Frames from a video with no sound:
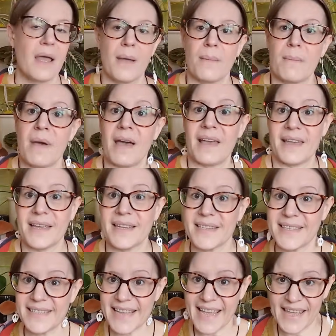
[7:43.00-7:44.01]
My
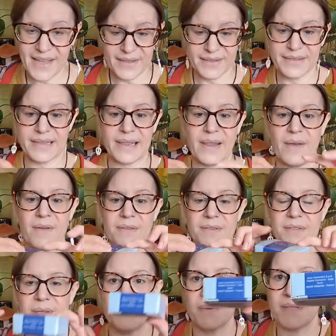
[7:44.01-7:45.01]
second
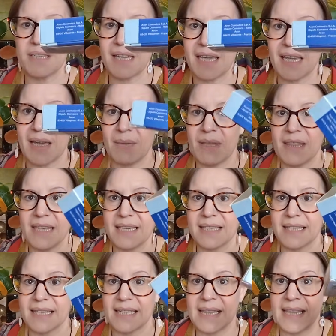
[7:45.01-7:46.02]
lot, which came in this
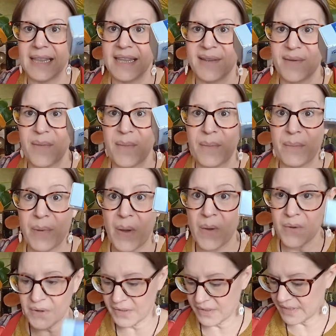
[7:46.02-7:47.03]
little
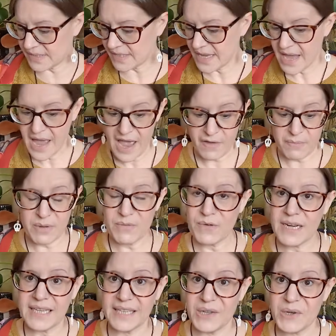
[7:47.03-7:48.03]
box, I've been
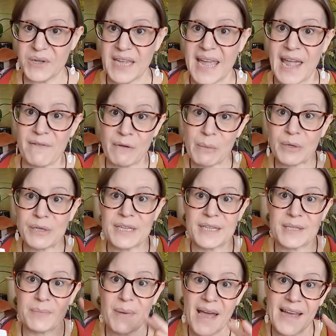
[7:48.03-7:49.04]
really lucky. Everybody
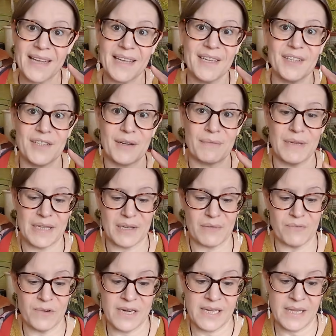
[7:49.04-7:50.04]
has packaged everything
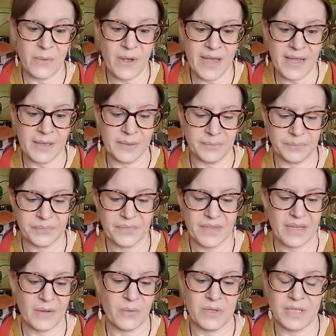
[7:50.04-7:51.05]
really well,
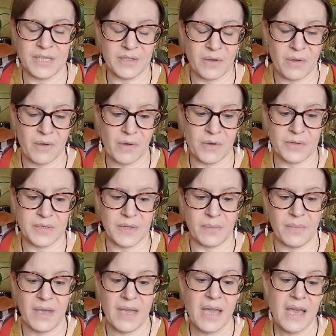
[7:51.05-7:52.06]
which is awesome.
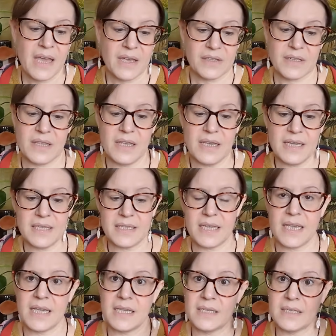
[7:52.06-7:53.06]
So this
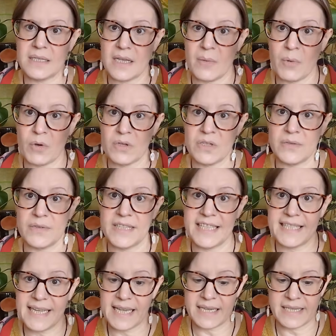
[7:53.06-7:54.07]
is a box of
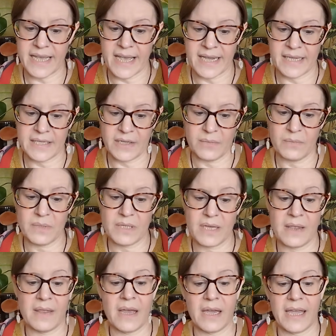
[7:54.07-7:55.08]
6 items,
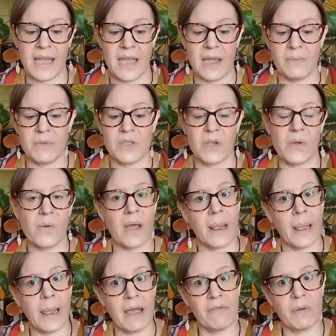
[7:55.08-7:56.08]
and that came to
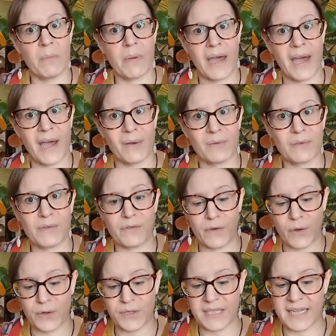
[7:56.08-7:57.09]

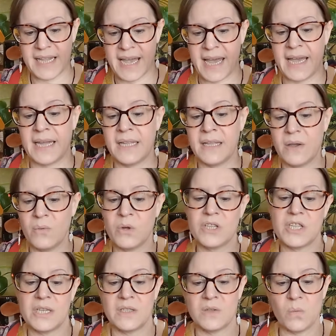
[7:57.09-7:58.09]
£11.49,
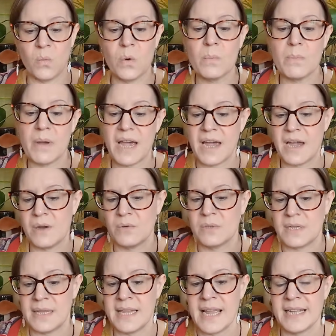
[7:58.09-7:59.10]
which is
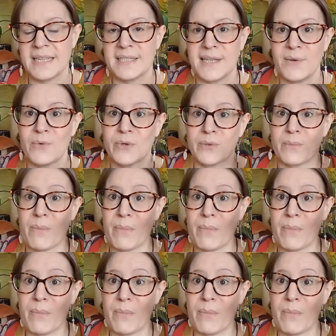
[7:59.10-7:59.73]
£1.91